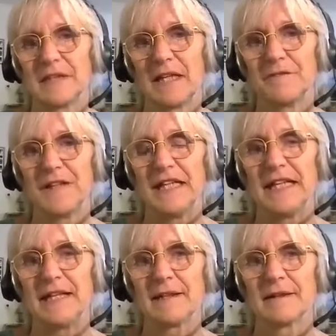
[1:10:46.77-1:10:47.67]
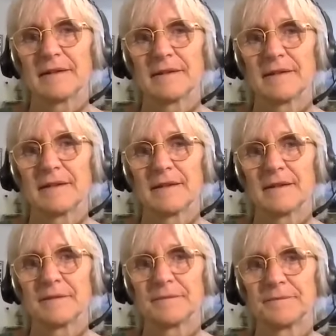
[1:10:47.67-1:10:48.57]
that feeling
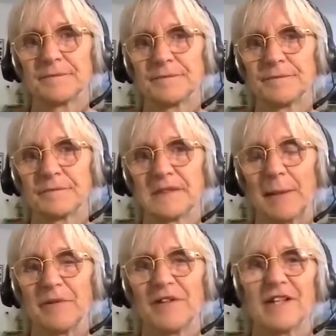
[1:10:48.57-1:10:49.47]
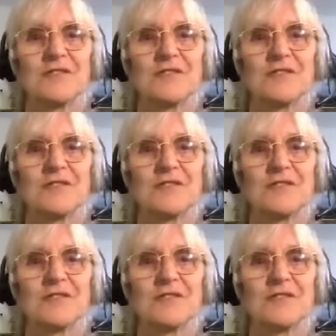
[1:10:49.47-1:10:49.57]
happens in